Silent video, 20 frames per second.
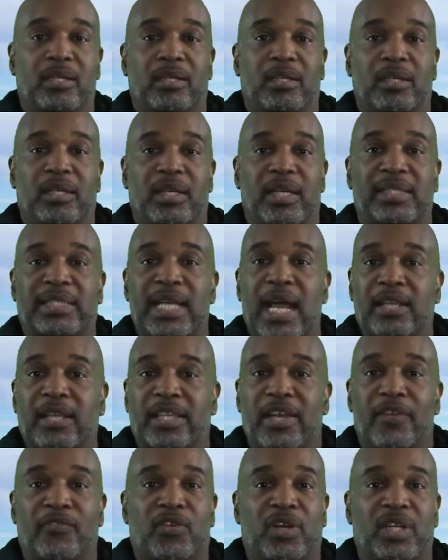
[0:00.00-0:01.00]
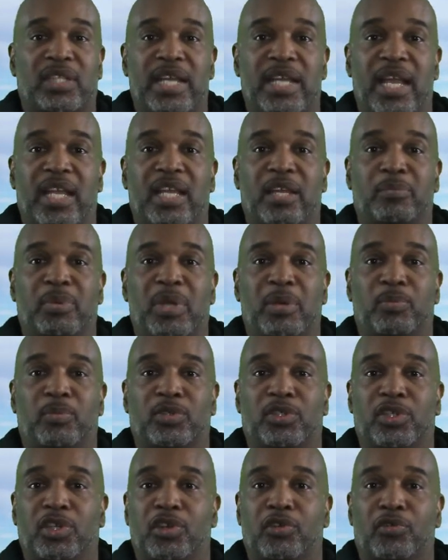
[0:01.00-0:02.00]
It's out there for the taking, people.
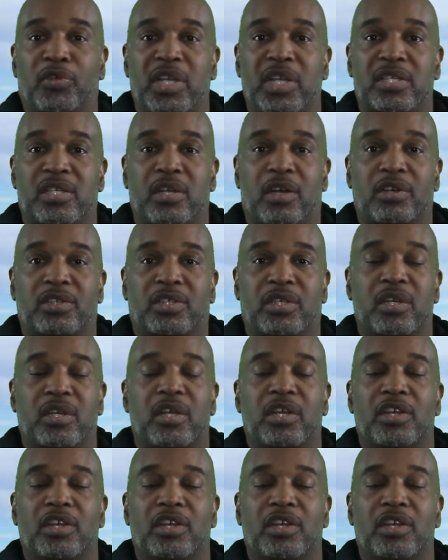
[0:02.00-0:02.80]
Do your research.